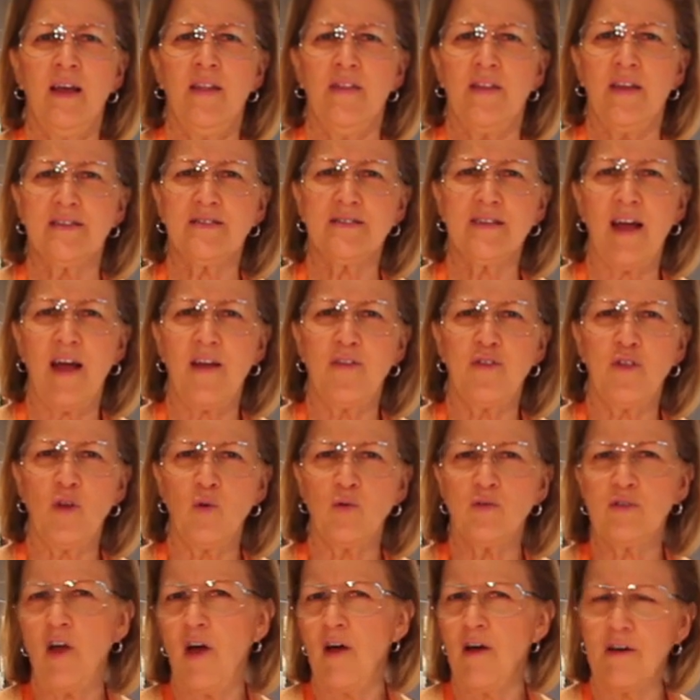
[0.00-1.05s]
that's got
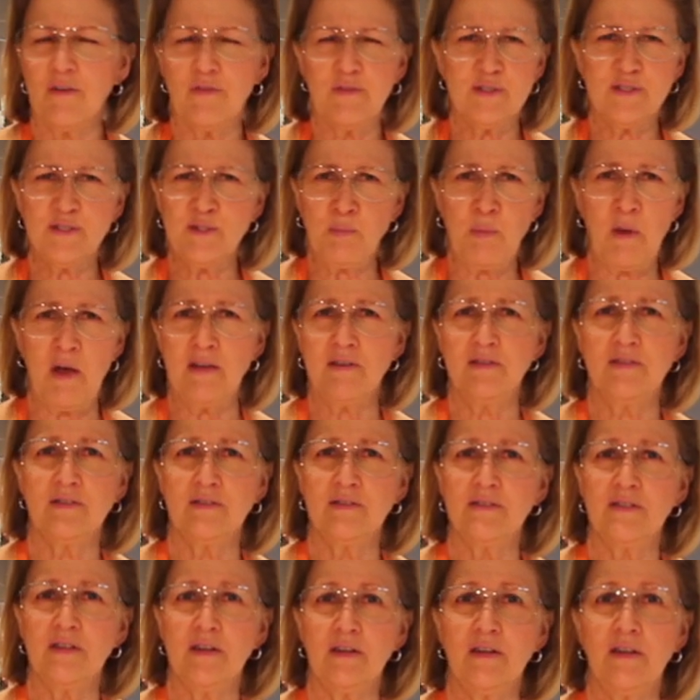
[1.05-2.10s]
those harvest
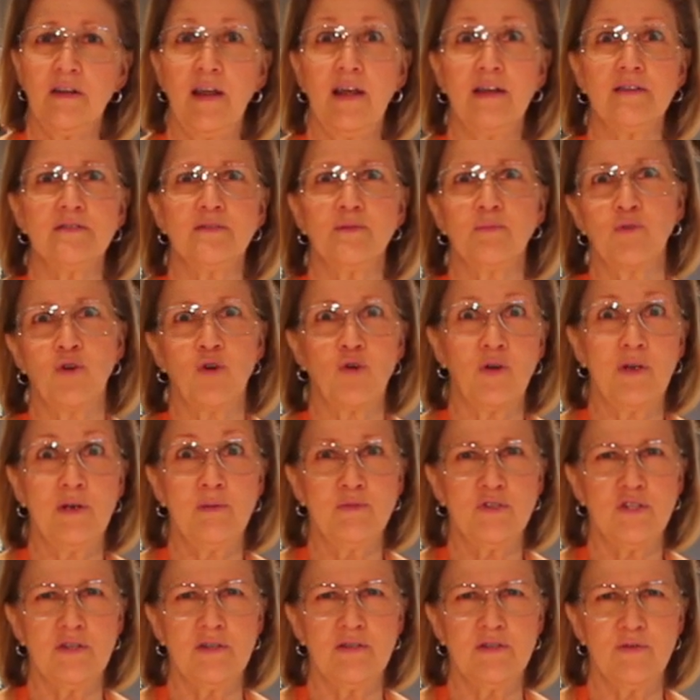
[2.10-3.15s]
spices in it and some cream
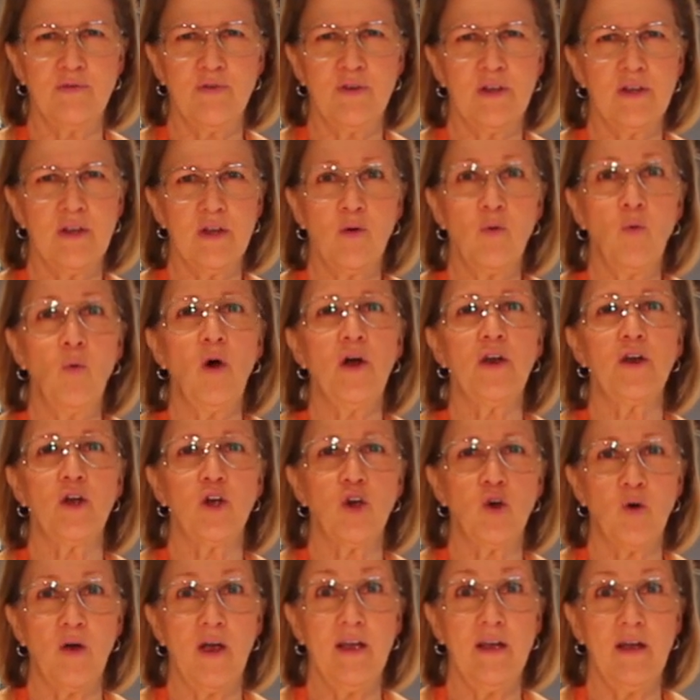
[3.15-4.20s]
cheese filling. What a
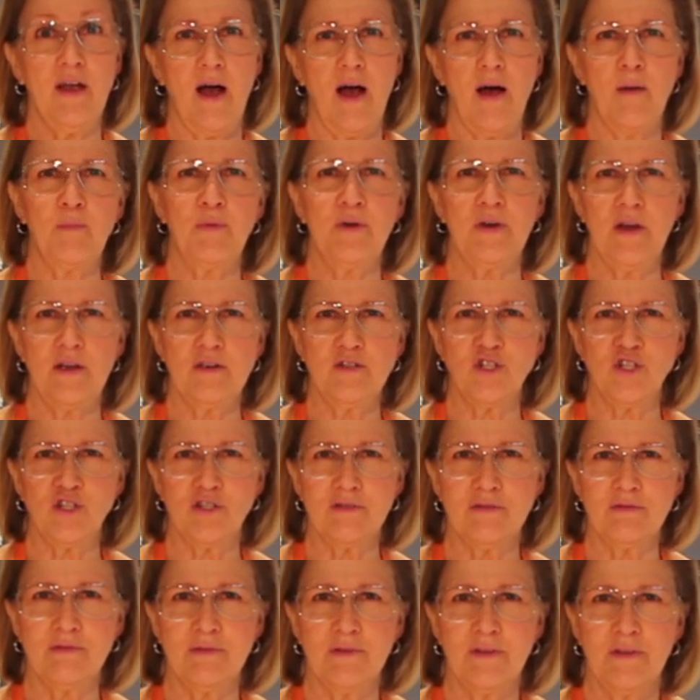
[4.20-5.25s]
great combination.